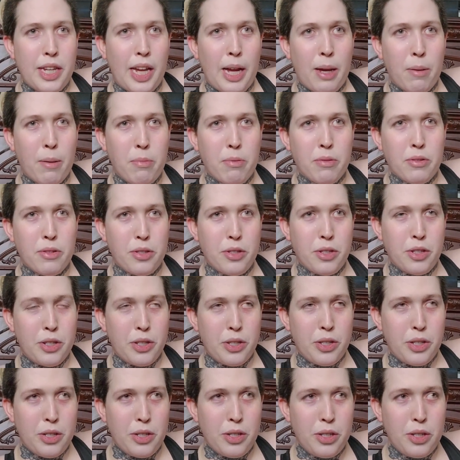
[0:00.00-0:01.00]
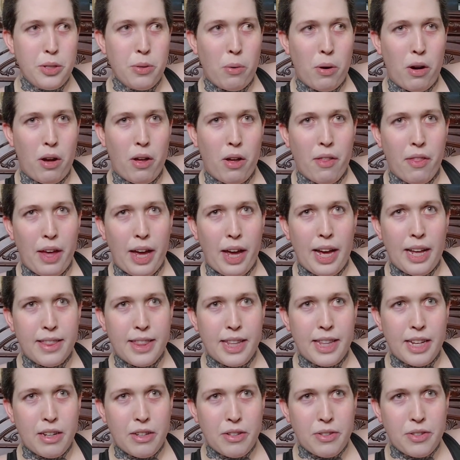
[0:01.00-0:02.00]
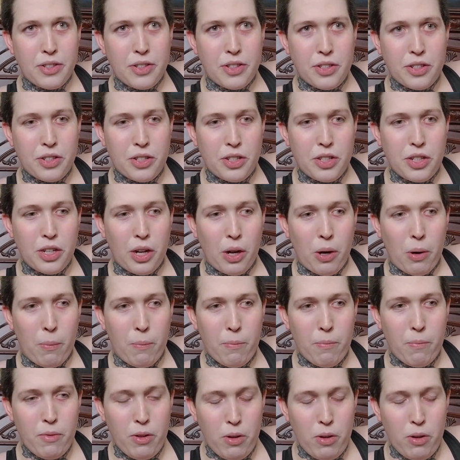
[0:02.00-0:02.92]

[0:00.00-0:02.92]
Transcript: able to do all that, there's, you know,